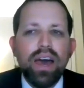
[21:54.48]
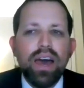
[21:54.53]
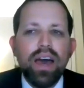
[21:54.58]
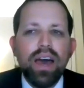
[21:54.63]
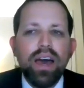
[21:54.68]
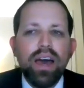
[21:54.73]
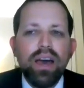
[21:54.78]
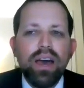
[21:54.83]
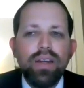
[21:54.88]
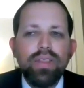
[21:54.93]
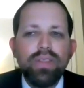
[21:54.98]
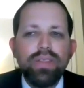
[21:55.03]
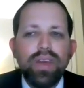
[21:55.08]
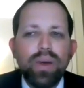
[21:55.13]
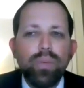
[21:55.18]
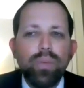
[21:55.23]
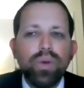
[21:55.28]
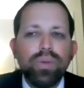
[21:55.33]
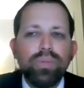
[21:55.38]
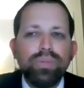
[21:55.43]

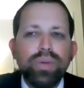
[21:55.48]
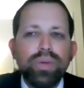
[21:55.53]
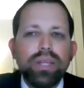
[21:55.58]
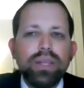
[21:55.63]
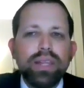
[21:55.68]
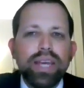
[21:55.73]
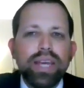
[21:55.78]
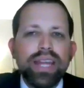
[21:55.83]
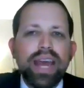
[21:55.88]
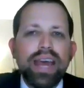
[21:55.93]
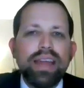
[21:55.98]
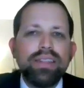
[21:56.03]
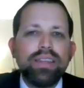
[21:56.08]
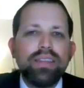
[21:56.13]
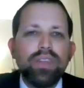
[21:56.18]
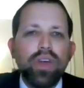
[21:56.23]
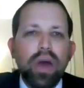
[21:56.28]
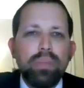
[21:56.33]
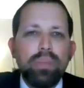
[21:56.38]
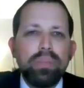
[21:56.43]
that would be lit at the
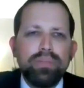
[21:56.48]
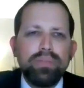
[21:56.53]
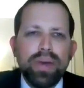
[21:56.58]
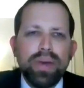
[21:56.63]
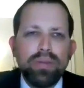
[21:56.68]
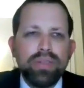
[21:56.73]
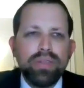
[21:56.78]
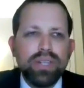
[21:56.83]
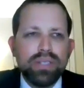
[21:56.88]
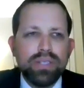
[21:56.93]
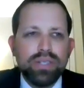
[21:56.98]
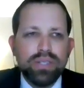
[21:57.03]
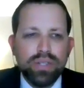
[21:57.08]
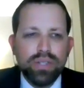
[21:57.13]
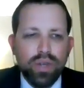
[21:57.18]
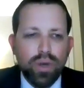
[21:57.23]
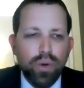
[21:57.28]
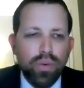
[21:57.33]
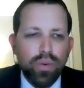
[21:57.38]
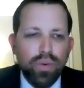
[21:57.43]
top of mountains?
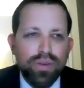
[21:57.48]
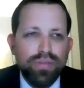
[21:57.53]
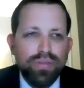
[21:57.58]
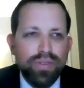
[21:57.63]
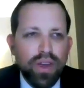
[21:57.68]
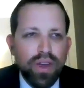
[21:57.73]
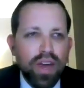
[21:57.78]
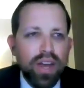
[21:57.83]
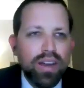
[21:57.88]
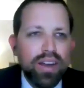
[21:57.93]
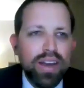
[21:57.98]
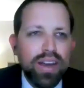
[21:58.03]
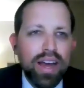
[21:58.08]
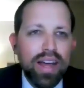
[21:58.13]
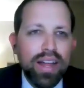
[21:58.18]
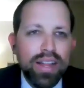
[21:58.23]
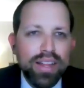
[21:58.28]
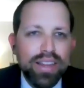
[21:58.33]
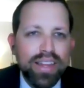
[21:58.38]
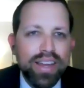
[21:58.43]
No? If not,
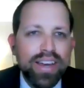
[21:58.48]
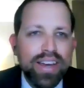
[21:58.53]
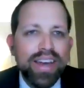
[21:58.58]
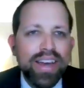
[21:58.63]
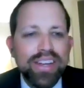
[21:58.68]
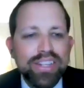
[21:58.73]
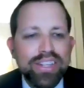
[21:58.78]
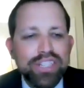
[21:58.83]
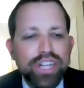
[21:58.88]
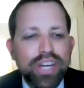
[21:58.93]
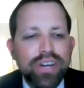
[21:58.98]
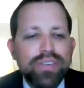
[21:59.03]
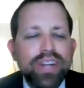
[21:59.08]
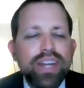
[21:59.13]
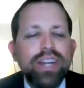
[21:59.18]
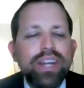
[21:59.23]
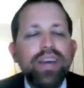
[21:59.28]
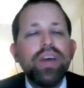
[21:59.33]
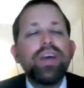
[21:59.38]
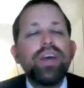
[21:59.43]
I'll share
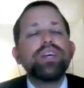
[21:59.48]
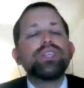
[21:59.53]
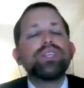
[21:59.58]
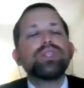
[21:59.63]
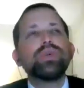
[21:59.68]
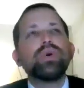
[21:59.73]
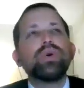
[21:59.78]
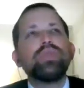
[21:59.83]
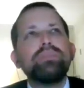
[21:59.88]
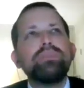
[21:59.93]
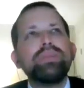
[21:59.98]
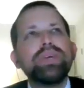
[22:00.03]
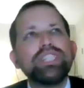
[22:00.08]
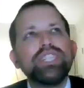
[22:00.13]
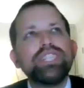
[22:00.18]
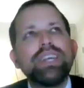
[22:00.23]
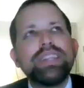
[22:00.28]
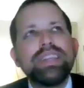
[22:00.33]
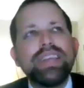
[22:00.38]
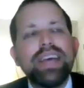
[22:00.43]
it. So the
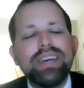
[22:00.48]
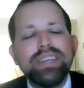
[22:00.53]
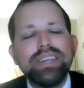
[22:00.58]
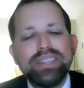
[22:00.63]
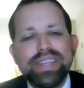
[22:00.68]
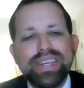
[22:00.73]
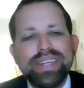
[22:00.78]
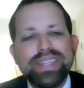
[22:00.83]
Mishnah tells